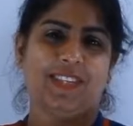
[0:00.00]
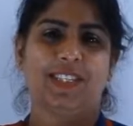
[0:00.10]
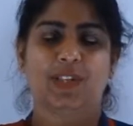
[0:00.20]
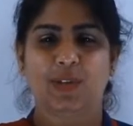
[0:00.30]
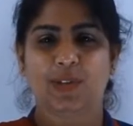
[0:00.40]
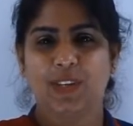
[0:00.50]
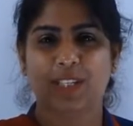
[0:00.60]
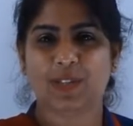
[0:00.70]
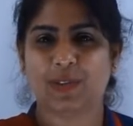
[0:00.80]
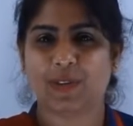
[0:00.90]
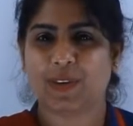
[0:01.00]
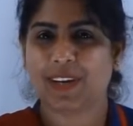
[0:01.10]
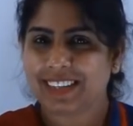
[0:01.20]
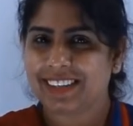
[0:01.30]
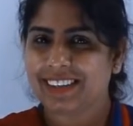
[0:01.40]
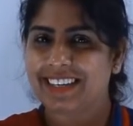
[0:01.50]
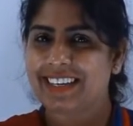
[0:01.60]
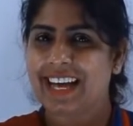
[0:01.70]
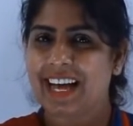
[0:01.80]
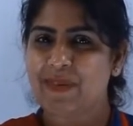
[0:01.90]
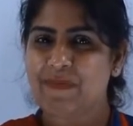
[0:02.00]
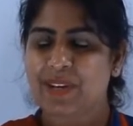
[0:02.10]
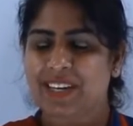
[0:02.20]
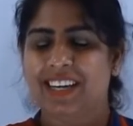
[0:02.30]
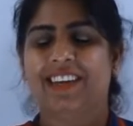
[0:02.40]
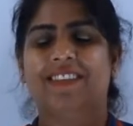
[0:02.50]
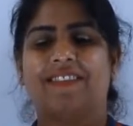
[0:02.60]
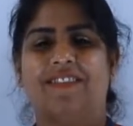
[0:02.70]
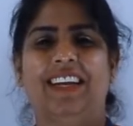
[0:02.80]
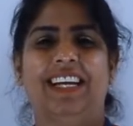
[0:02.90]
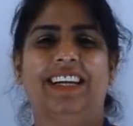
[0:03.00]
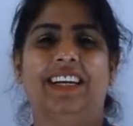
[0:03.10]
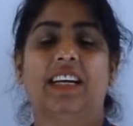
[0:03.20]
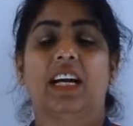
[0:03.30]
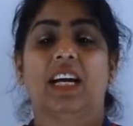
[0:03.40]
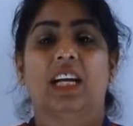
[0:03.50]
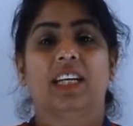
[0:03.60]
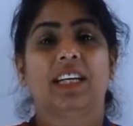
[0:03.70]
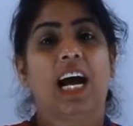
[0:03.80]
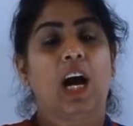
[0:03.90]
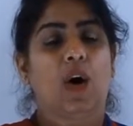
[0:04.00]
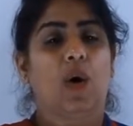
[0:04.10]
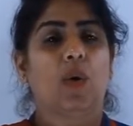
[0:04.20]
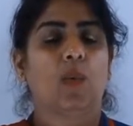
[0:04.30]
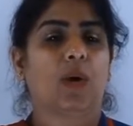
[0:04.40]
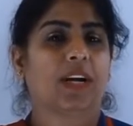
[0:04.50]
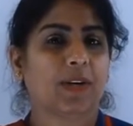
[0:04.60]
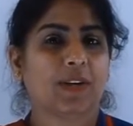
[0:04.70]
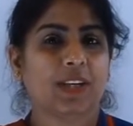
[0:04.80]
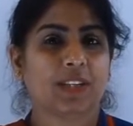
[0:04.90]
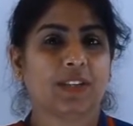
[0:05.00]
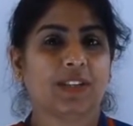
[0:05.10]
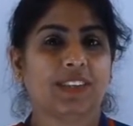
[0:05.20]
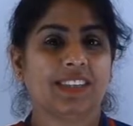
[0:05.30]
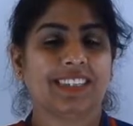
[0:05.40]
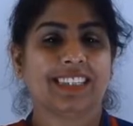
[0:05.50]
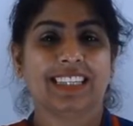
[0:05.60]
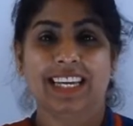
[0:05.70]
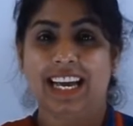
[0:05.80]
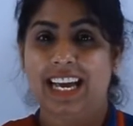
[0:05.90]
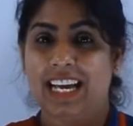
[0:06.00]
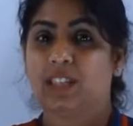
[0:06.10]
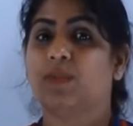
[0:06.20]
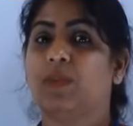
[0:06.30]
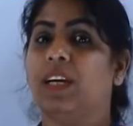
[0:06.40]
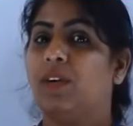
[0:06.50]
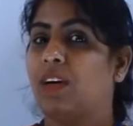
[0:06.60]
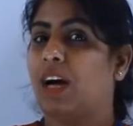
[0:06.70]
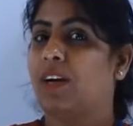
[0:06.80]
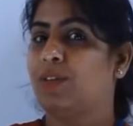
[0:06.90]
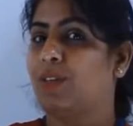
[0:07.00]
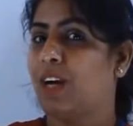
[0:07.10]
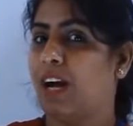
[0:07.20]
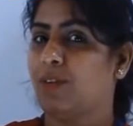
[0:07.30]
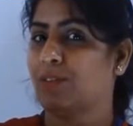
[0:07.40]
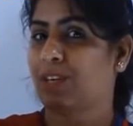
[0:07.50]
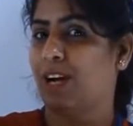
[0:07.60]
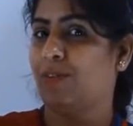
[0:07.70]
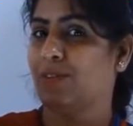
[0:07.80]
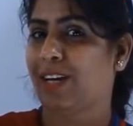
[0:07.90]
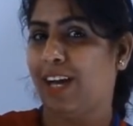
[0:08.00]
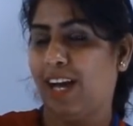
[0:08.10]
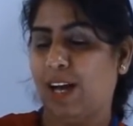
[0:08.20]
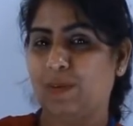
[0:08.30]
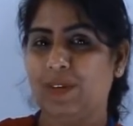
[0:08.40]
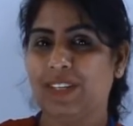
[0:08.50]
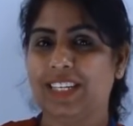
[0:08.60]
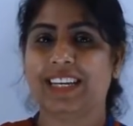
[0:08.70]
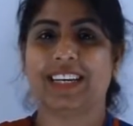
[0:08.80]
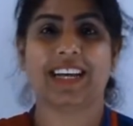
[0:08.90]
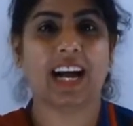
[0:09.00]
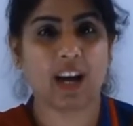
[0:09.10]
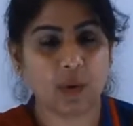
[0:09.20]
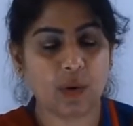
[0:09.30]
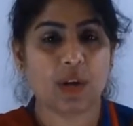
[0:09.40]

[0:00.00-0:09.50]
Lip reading: so you enjoyed the recap? Well done. Now, what are we going to do? Yes, we know how to count, and now